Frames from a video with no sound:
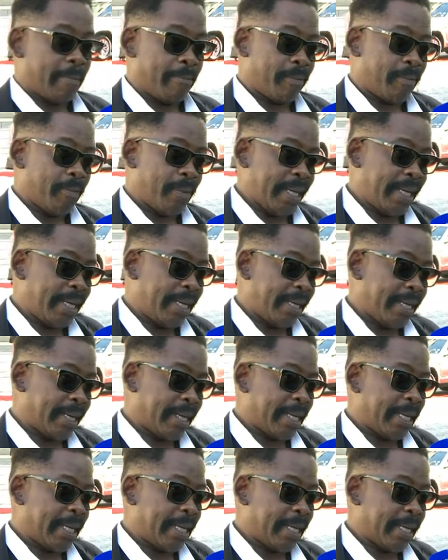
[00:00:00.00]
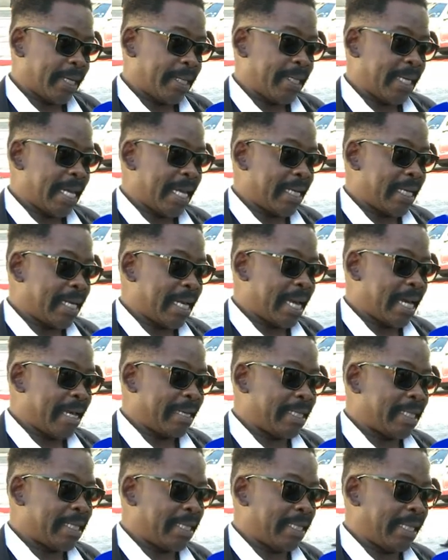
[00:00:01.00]
Um, we uh, then
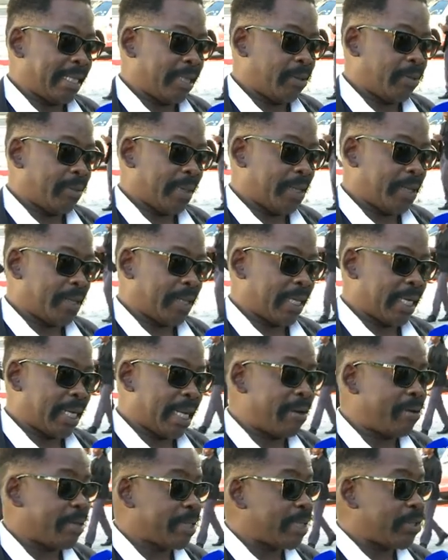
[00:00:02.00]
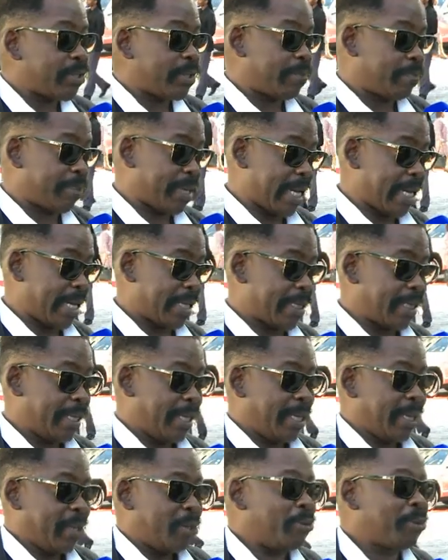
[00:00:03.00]
had to deal with the heritage
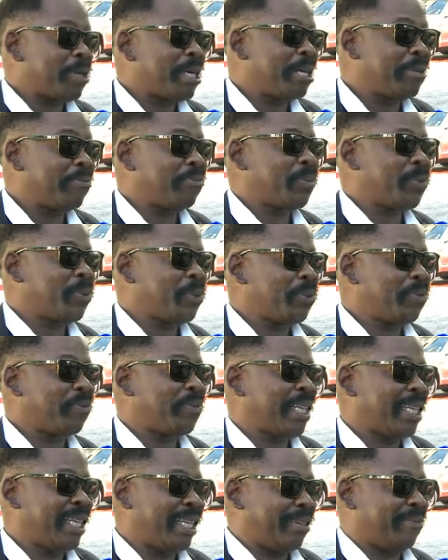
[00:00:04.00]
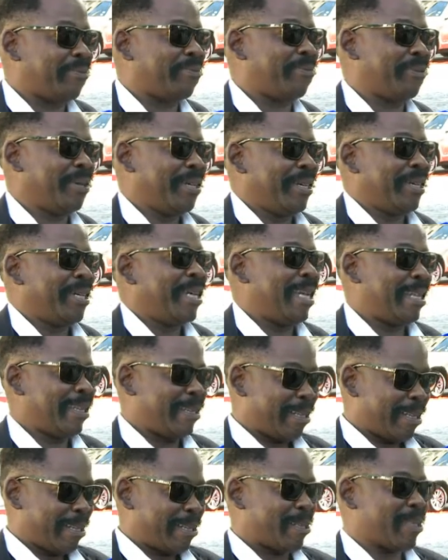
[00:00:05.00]
impact. You can't move a leaf
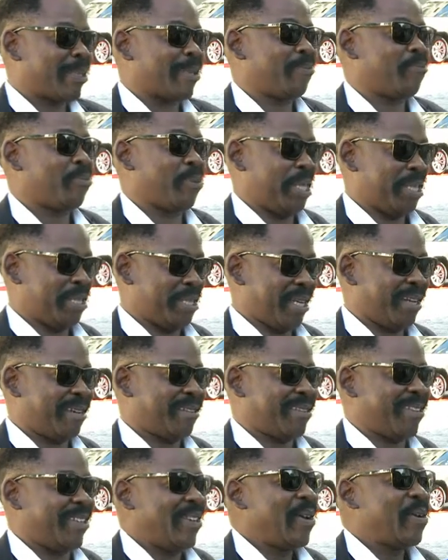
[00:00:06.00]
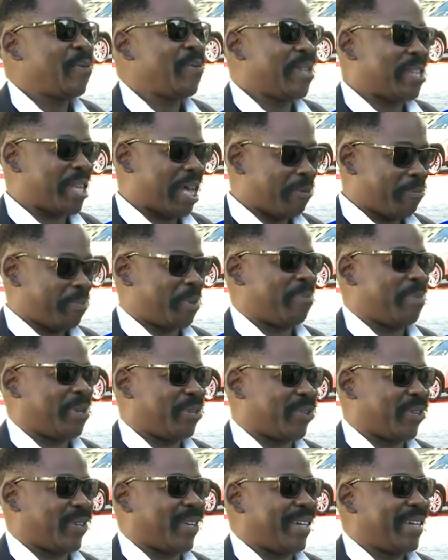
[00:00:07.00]
in this precinct without
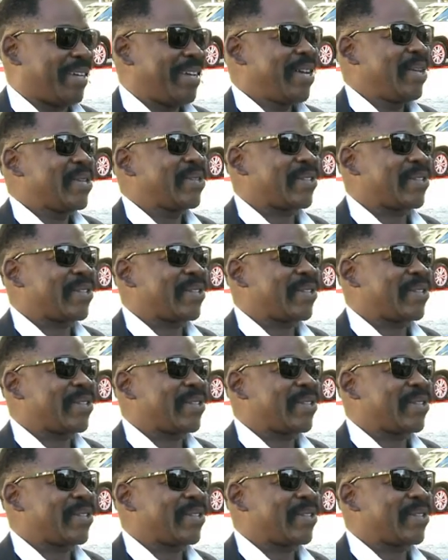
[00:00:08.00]
permission.